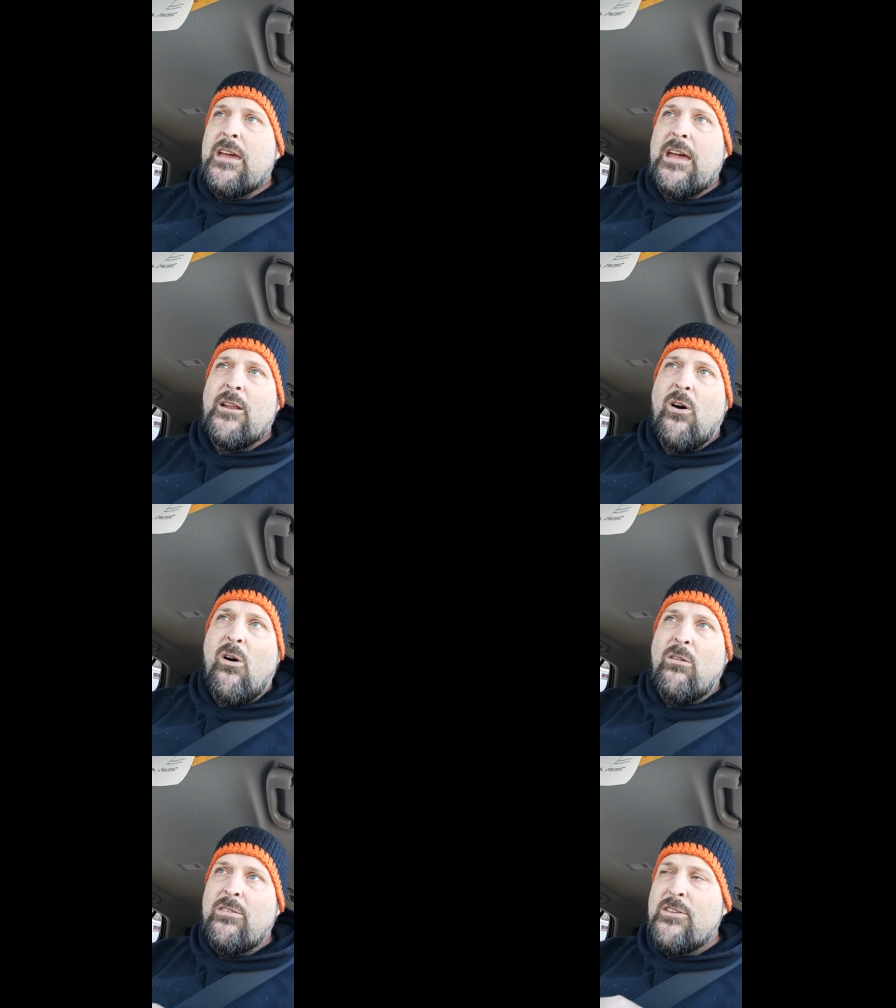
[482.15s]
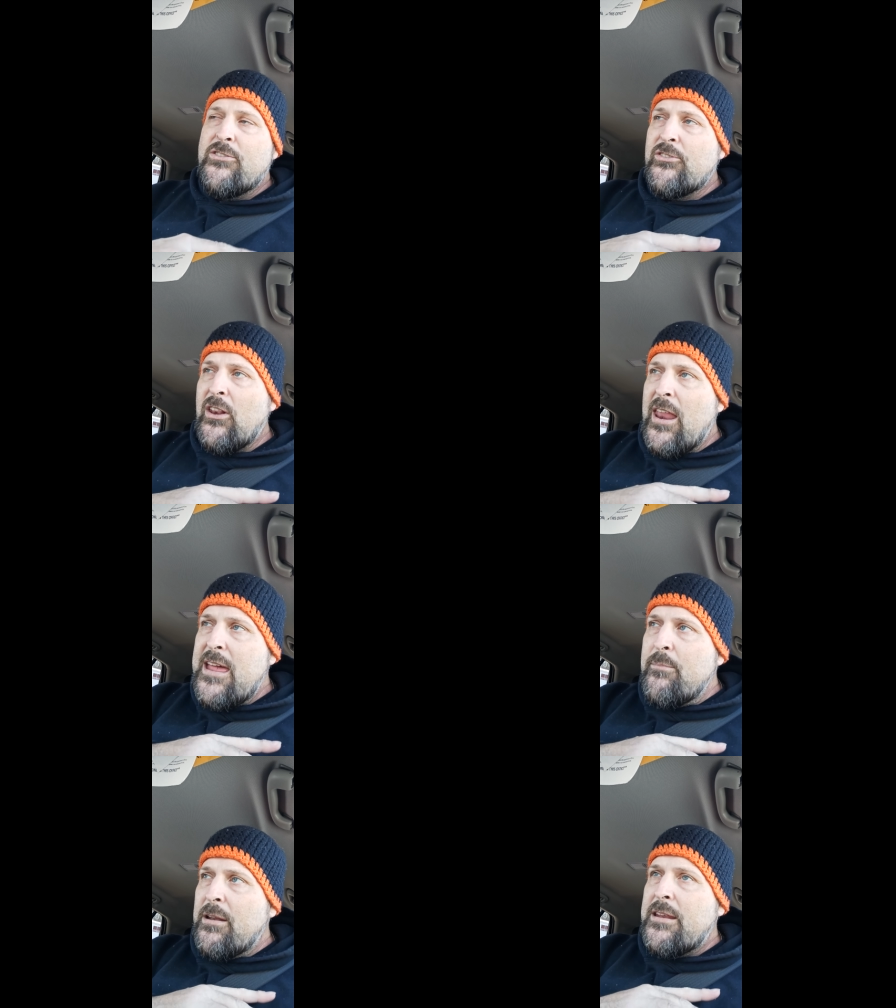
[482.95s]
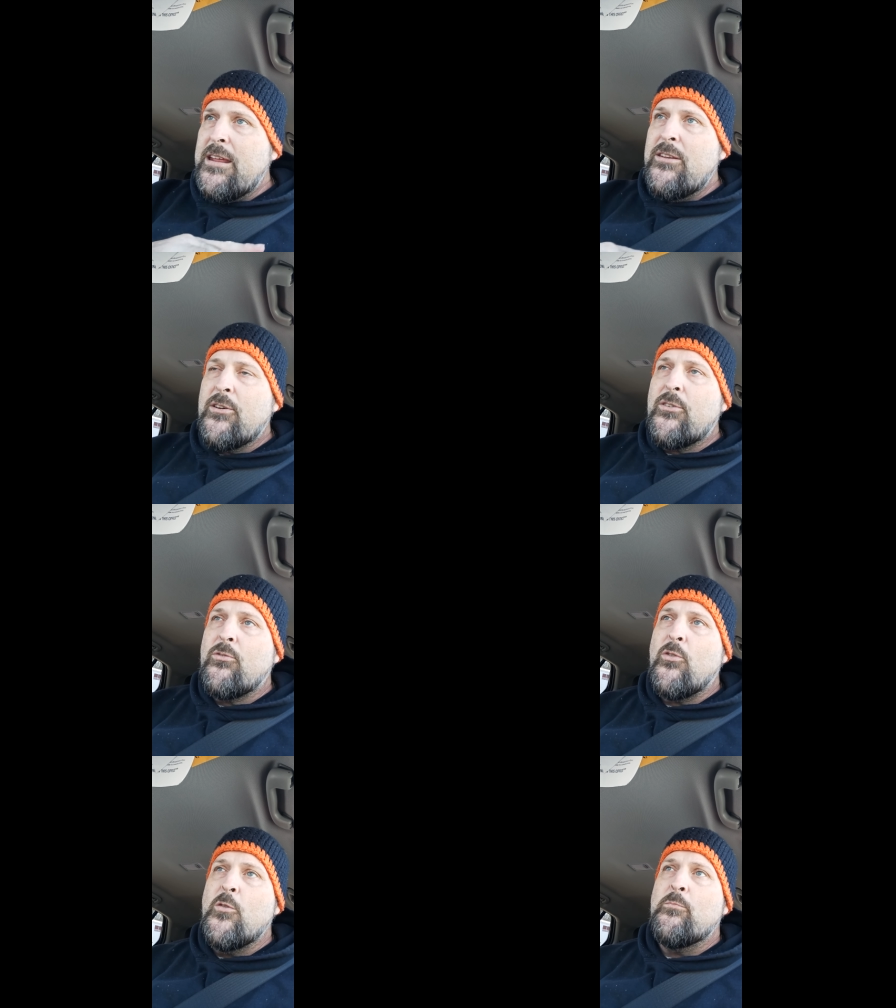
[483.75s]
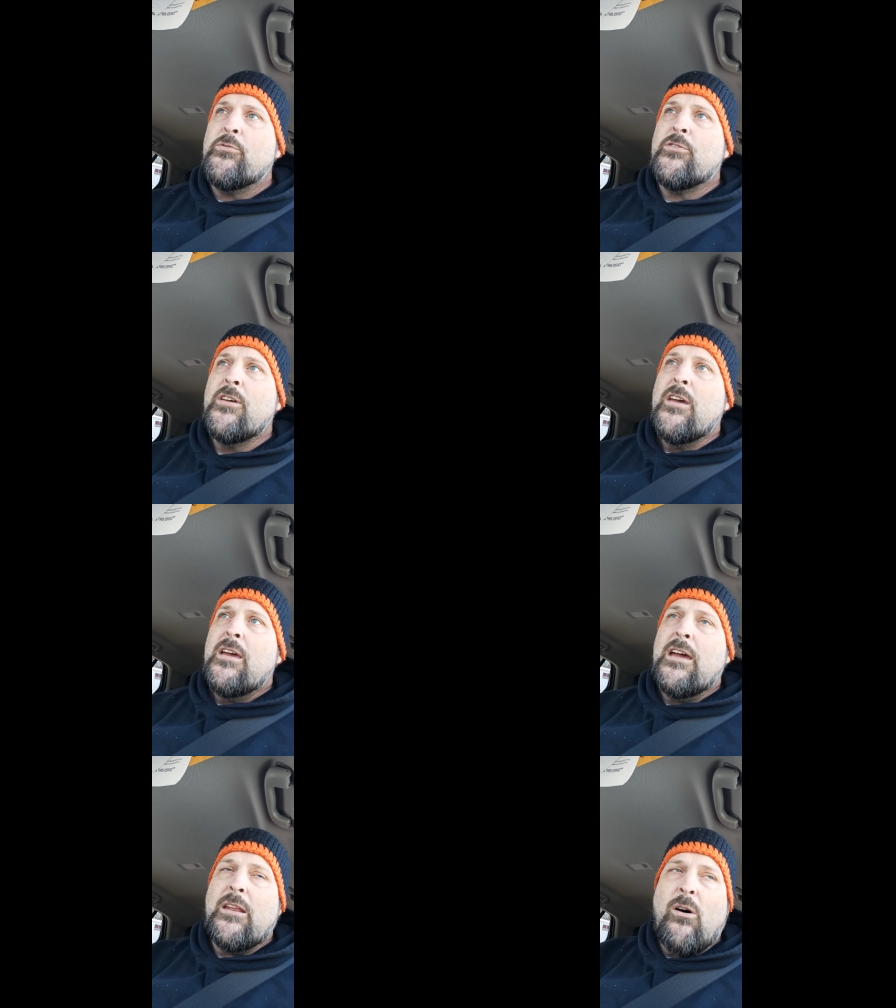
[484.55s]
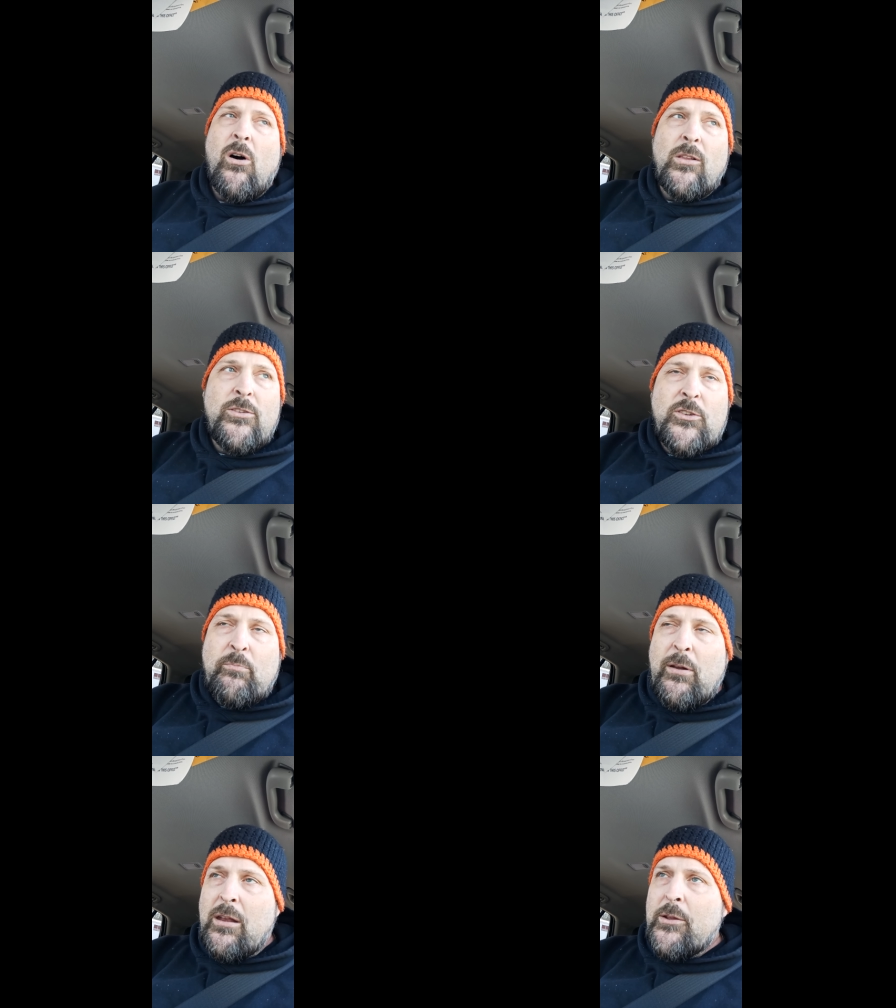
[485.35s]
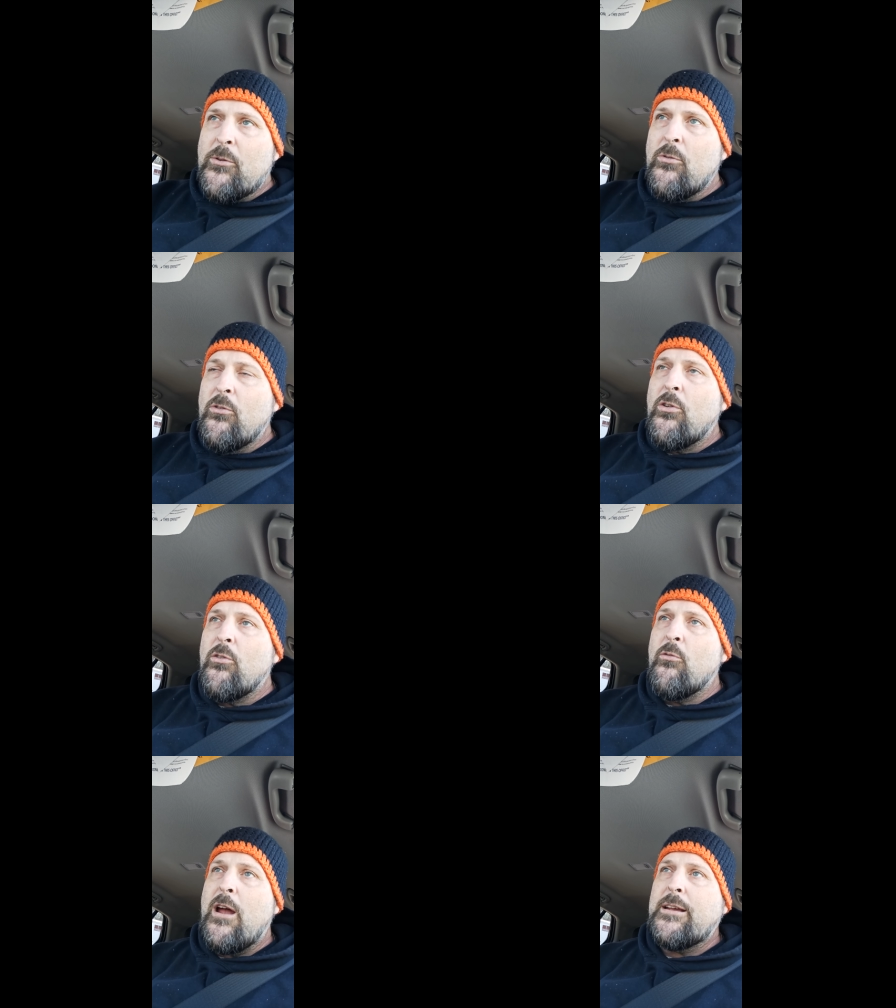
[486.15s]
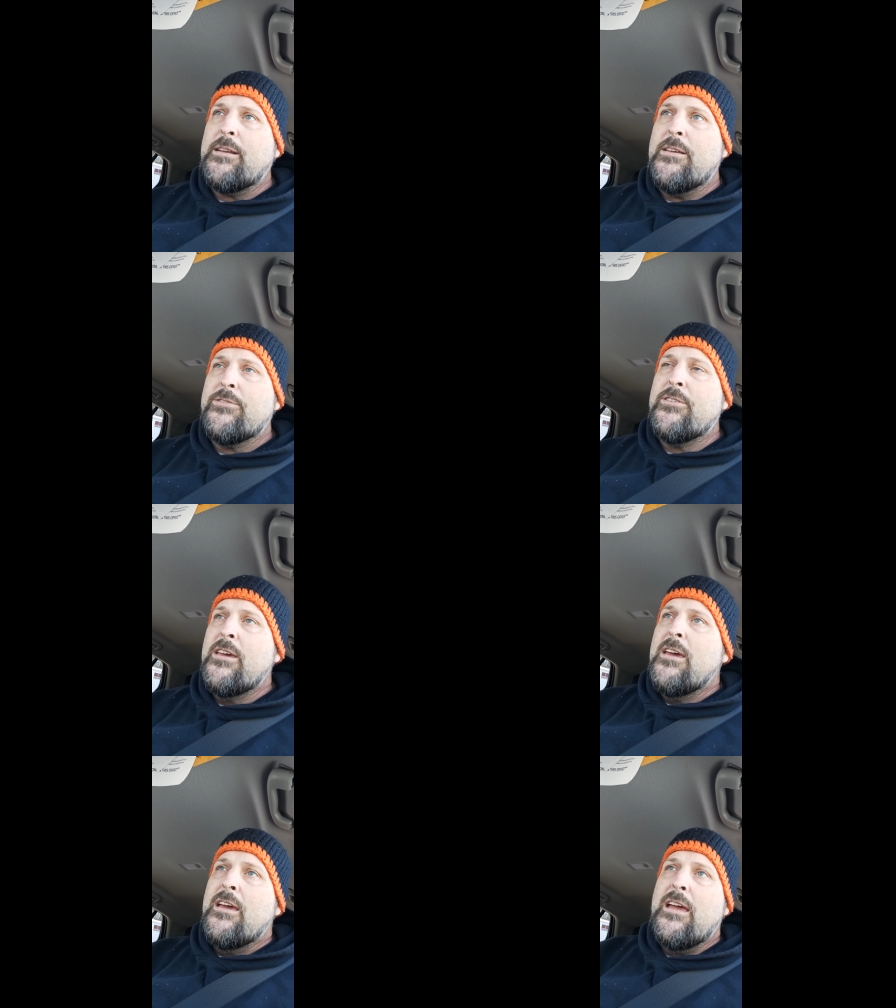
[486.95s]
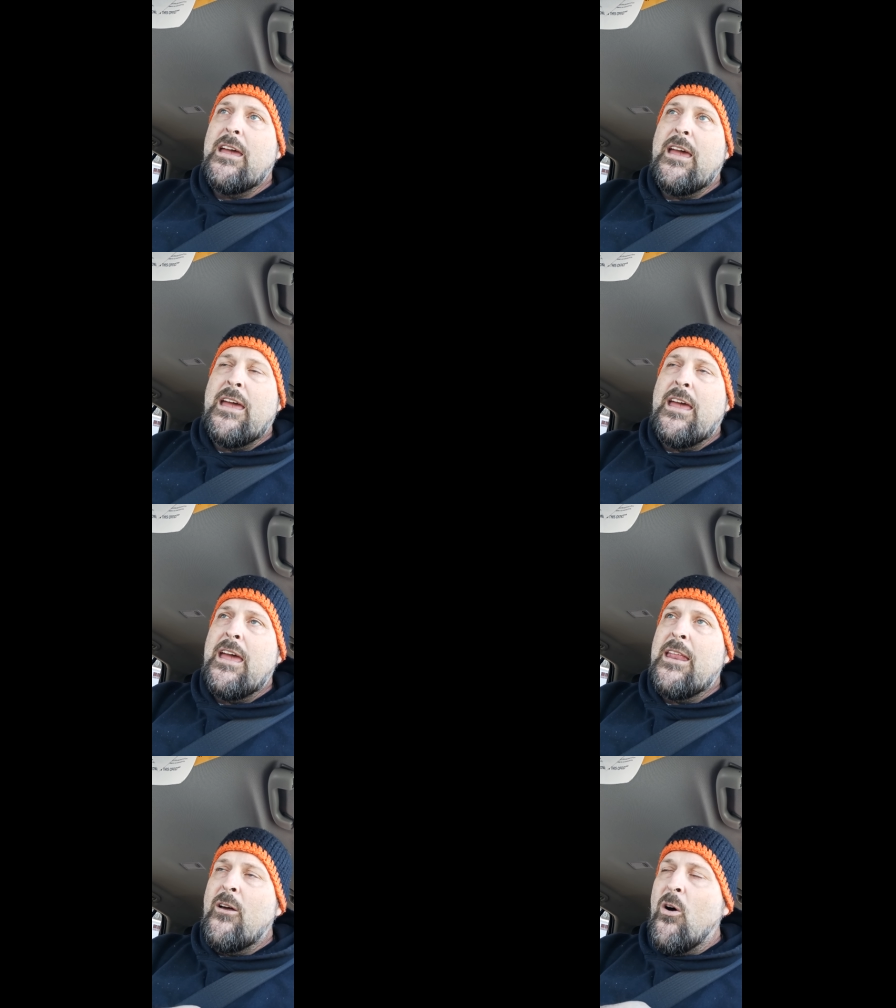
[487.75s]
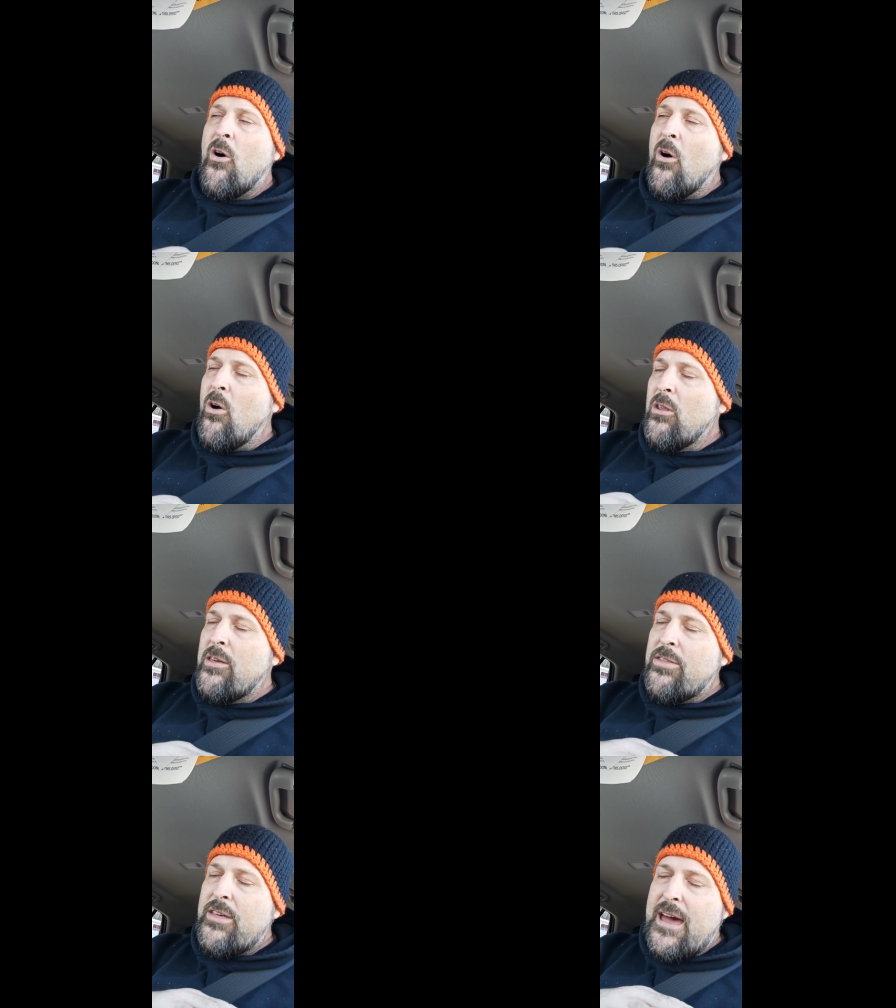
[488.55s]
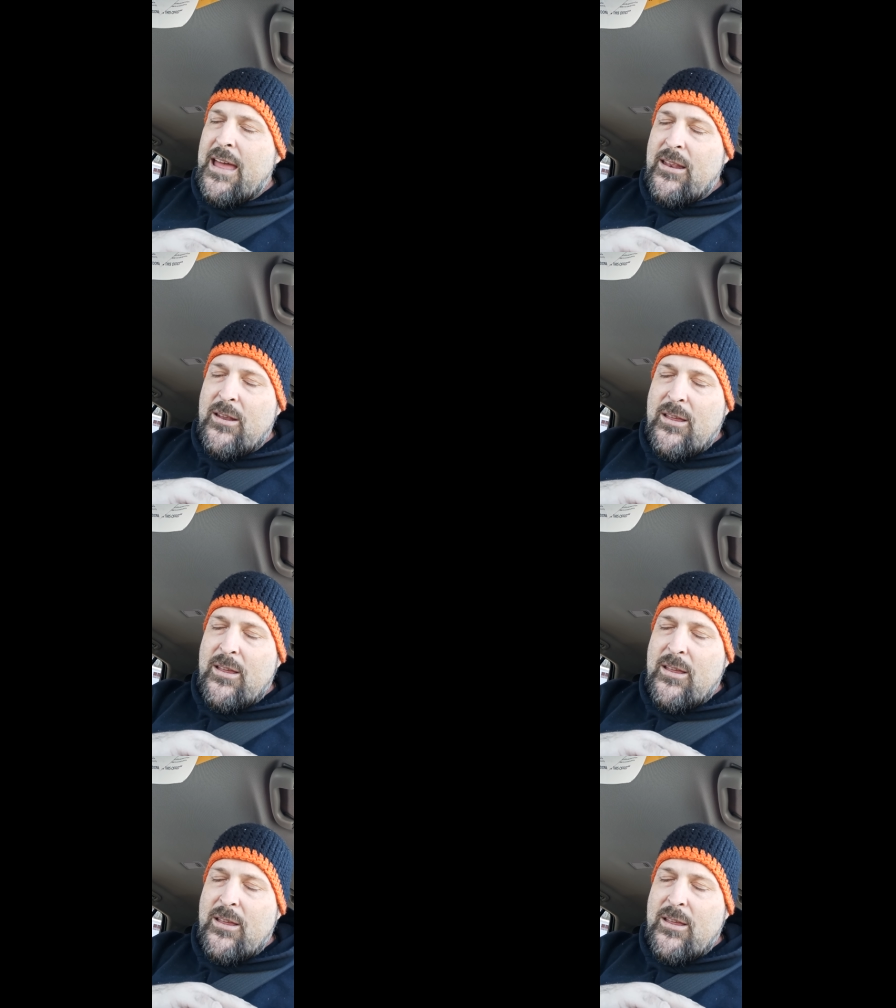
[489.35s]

and all of this labeling into groups and all of this political correctness and, and all of that